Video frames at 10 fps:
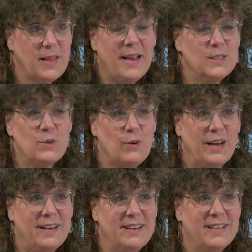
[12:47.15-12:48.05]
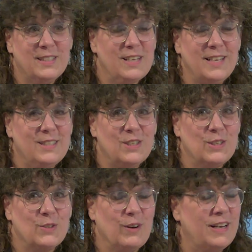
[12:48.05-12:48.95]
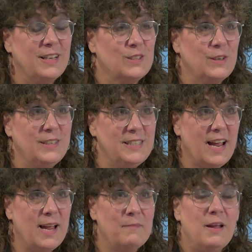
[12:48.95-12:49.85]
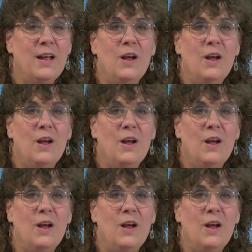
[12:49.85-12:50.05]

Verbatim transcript: and it's great it's it's just great it's a good time